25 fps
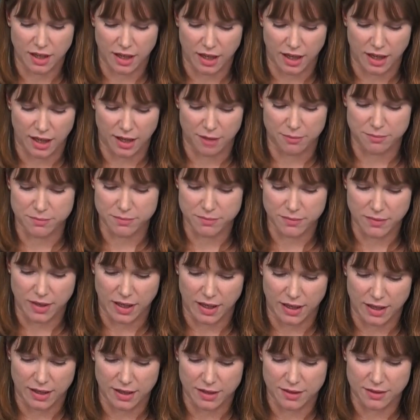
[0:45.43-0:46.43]
You
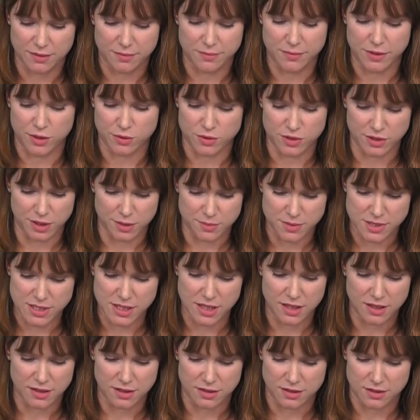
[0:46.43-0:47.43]
know, Daleep
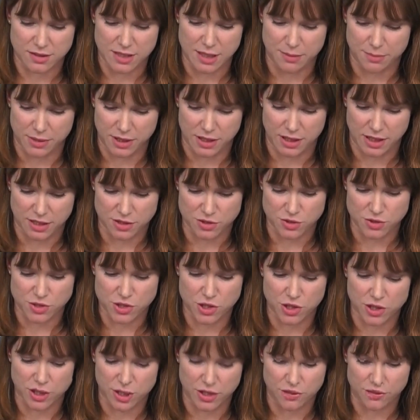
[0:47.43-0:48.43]
Singh, the Deputy National
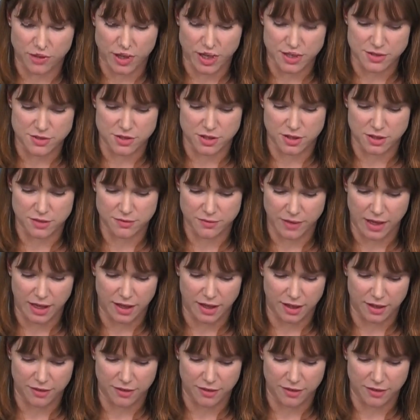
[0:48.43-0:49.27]
Security Advisor